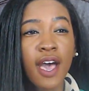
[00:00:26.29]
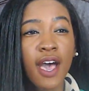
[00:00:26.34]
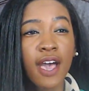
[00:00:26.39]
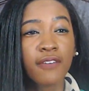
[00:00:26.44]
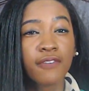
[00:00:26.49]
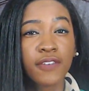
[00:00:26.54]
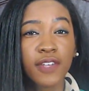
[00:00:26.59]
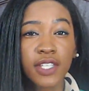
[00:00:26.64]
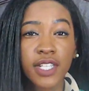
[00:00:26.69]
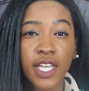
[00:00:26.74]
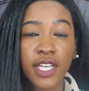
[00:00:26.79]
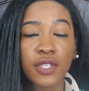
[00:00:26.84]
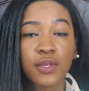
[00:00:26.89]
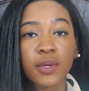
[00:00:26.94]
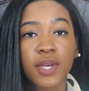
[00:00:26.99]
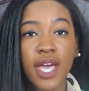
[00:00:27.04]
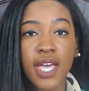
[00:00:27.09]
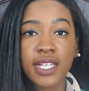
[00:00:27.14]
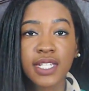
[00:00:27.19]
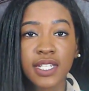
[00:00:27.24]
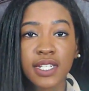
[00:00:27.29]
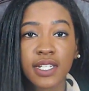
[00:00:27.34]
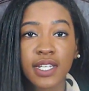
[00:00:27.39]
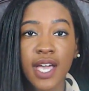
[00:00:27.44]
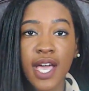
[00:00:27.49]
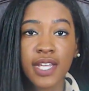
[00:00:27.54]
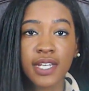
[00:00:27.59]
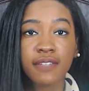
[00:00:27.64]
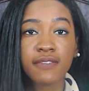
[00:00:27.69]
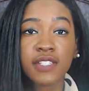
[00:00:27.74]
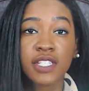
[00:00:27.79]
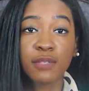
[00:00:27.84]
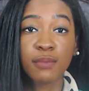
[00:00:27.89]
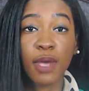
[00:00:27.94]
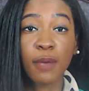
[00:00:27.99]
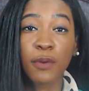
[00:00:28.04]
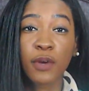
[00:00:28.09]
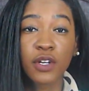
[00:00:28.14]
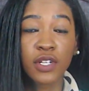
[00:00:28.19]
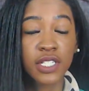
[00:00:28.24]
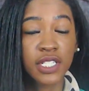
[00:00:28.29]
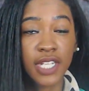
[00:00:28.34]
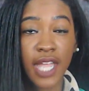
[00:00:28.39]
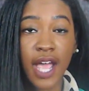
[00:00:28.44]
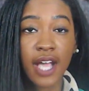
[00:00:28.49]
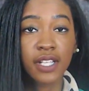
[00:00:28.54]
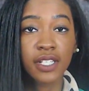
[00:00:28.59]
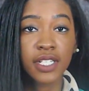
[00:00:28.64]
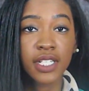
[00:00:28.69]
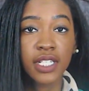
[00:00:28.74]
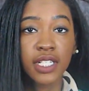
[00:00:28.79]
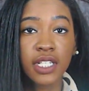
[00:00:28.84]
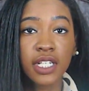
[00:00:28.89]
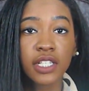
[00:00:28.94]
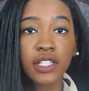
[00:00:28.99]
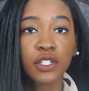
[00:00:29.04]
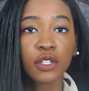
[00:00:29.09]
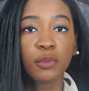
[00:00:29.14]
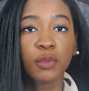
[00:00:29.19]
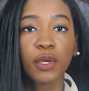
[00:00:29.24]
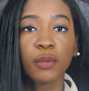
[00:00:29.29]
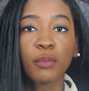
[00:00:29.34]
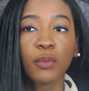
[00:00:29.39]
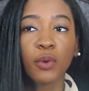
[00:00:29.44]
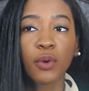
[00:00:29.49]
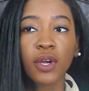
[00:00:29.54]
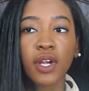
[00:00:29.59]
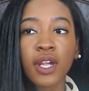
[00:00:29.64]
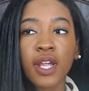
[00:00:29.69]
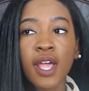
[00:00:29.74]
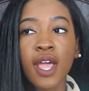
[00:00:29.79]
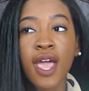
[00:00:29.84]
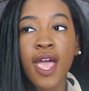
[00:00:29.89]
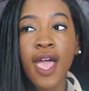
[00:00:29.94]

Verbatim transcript: I feel like you guys can kind of see my personality a little bit more,